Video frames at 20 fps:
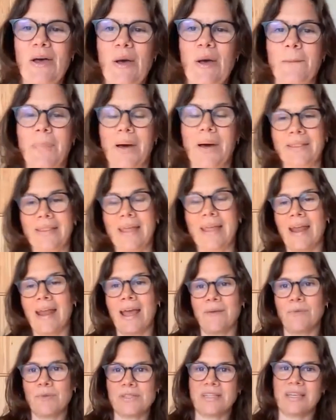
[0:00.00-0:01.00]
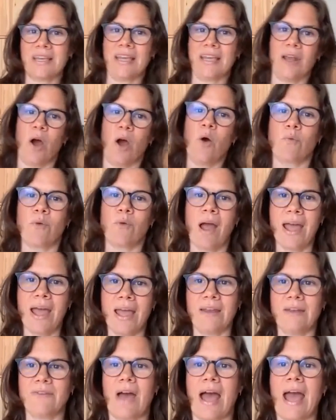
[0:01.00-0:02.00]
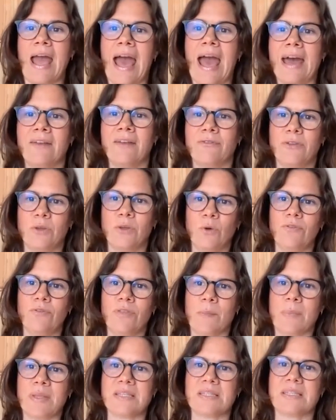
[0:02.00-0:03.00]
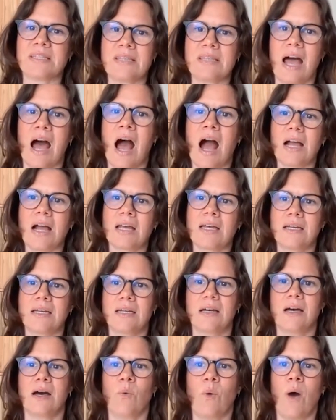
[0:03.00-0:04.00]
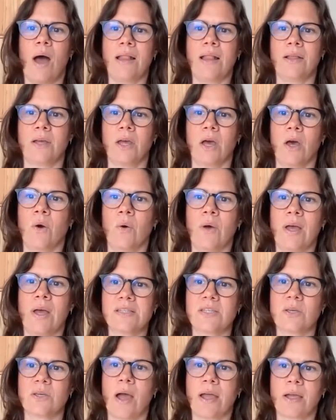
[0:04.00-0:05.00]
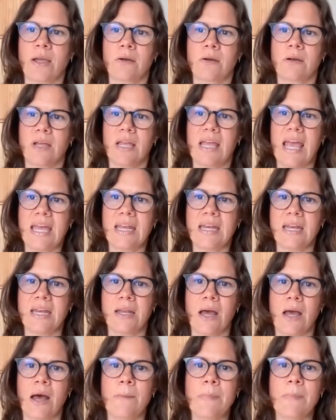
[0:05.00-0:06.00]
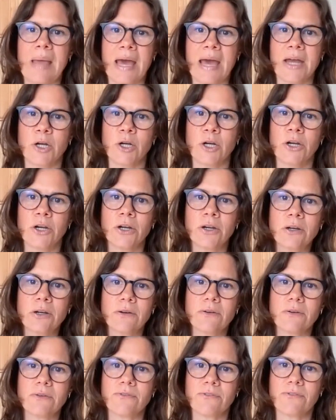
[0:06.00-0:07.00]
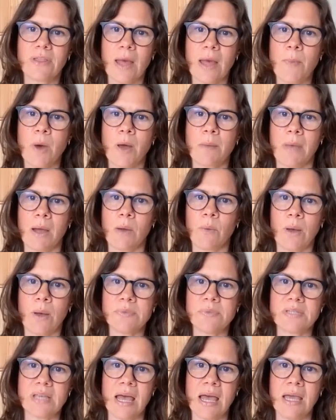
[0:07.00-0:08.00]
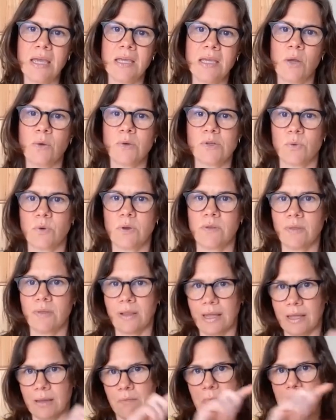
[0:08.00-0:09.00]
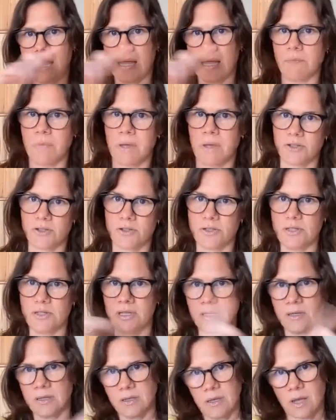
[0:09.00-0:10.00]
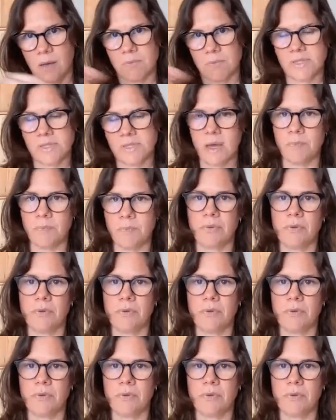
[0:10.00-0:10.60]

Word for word: But then I was thinking, oh right, I had a few of them in stock a while ago, and so I created a banner for them on my website. You know, as one of the like main pictures that comes up